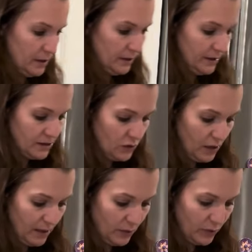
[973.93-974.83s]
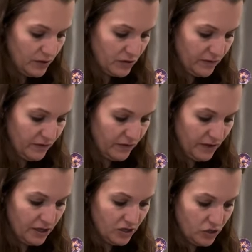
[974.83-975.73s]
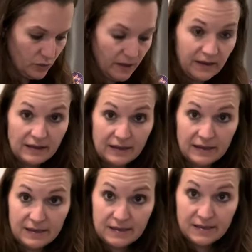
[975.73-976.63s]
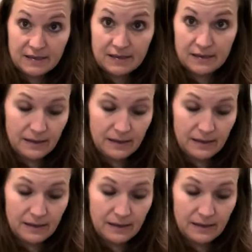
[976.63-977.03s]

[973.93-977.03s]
All right, so I'm going to finish doing this.